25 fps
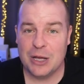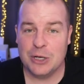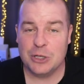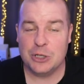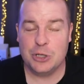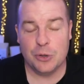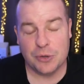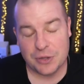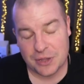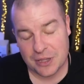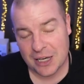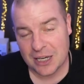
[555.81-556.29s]

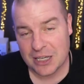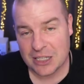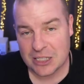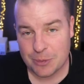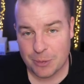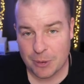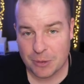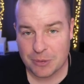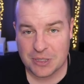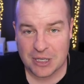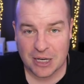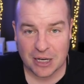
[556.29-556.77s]
two things
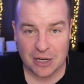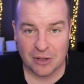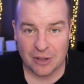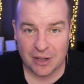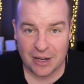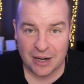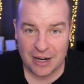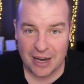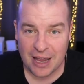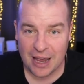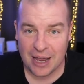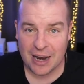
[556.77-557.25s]
to
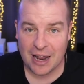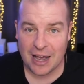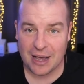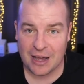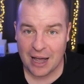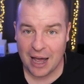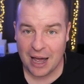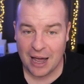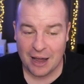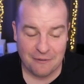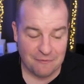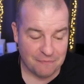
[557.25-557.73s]
particular, and, and I,
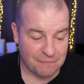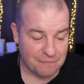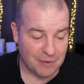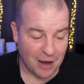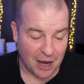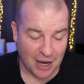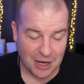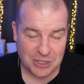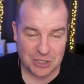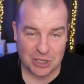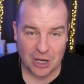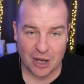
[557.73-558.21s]
I,
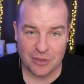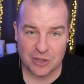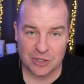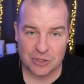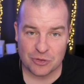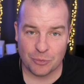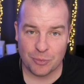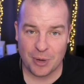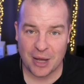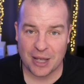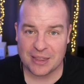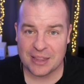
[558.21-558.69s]
I, saw
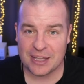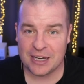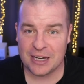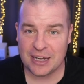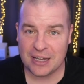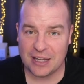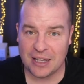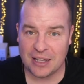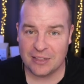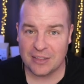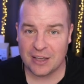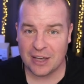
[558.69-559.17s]
this from
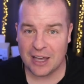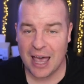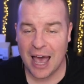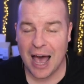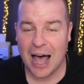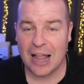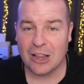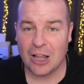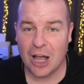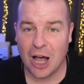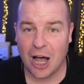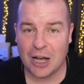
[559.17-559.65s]
Anthony the
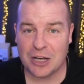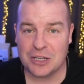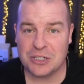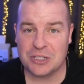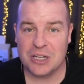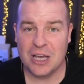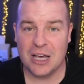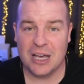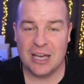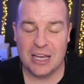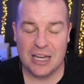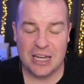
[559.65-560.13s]
Galox.